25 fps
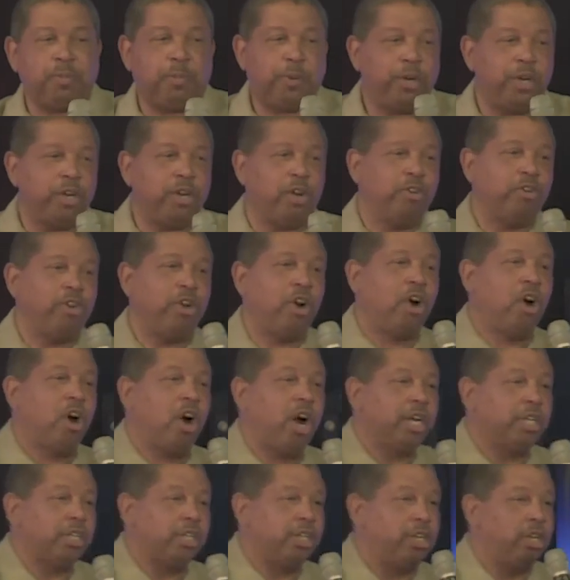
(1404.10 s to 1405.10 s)
on your heart
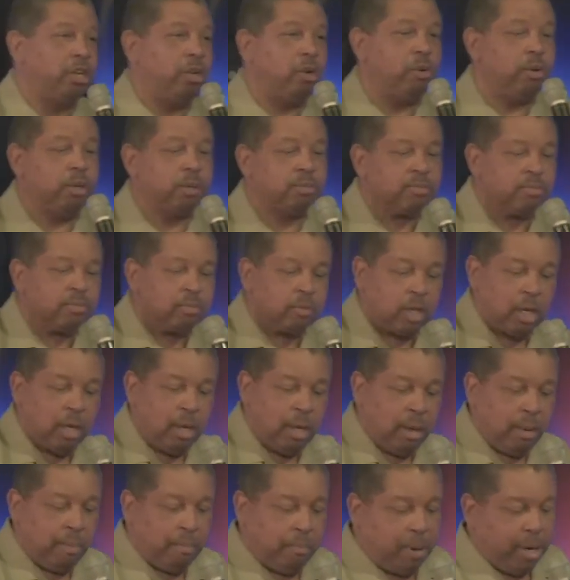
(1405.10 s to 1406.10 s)
to do,
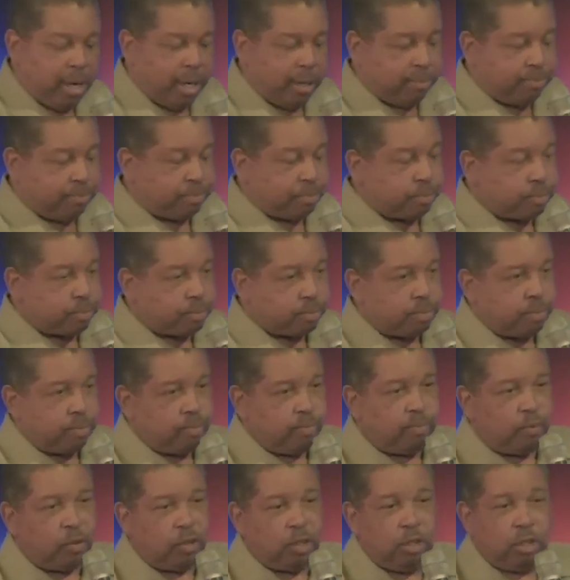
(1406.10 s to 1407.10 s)
but
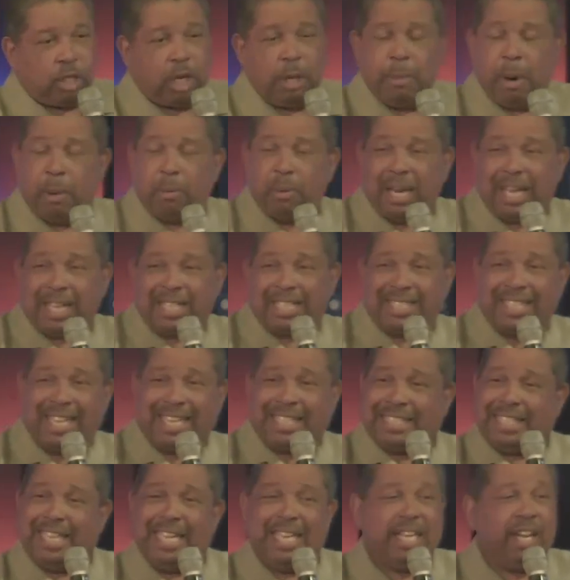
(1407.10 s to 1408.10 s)
come up with like
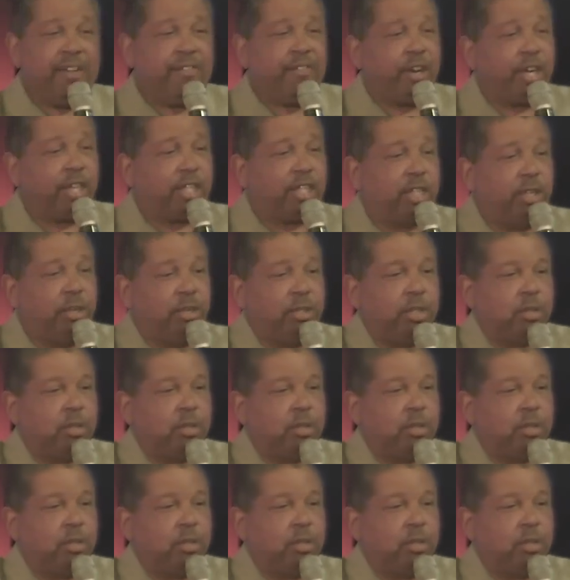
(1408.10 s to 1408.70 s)
16 different excuses.